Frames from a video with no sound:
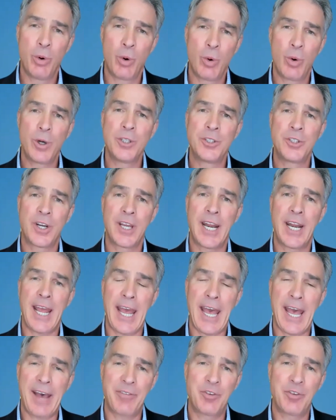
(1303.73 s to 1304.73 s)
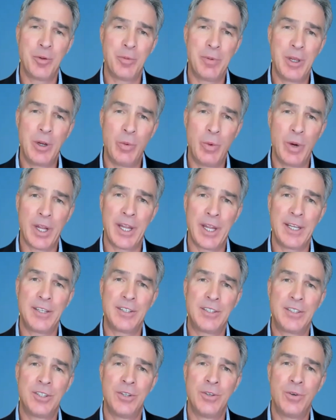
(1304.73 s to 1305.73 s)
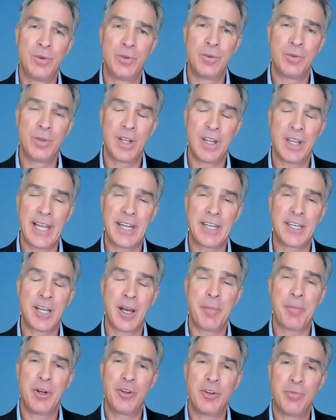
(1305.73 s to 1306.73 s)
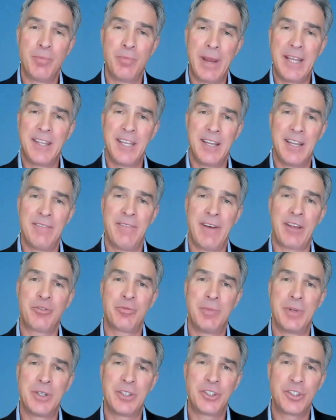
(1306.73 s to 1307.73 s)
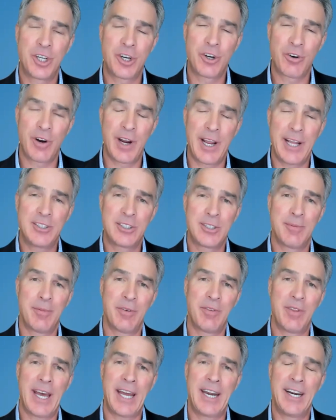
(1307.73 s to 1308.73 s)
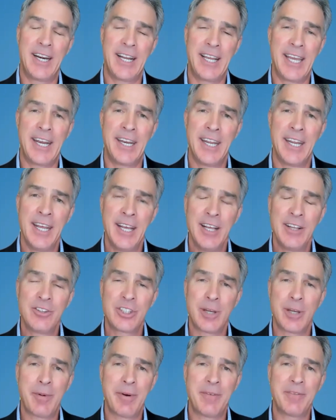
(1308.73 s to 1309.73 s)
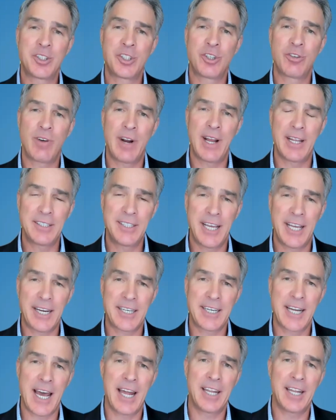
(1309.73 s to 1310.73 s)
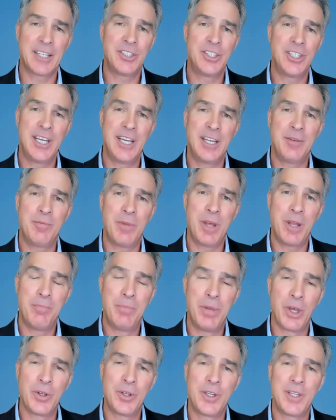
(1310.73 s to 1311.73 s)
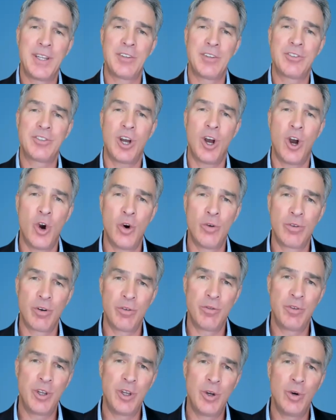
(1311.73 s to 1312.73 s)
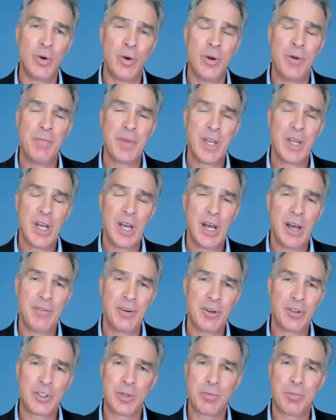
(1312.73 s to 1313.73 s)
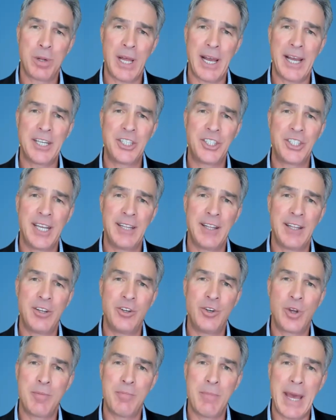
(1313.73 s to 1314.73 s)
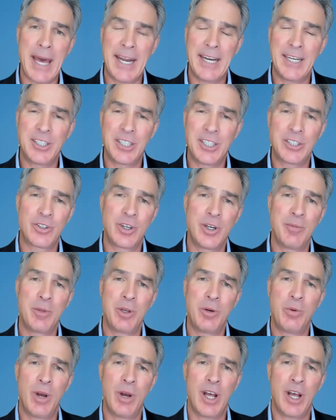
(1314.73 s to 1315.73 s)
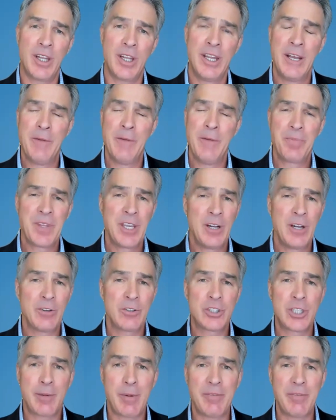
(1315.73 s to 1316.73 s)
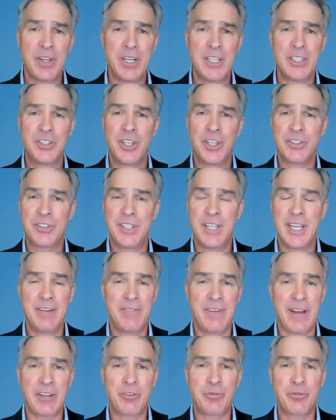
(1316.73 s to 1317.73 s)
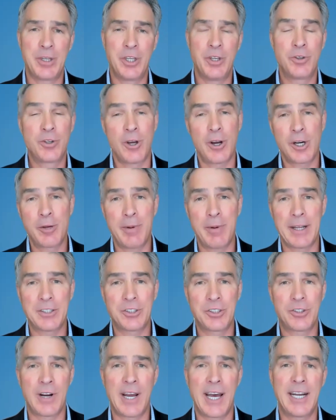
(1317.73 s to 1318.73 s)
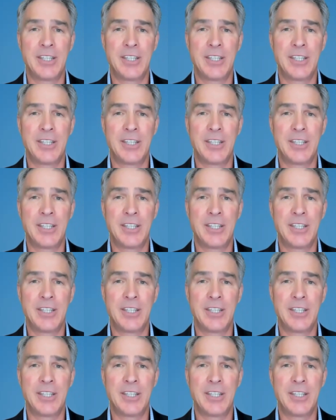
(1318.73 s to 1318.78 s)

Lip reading: boards are going to have to be willing to let companies make the investments to create some of that. And again, some of it's around technology and building this overview of your supply chain that you can manage extremely well. Some of it is just the investment. You talked about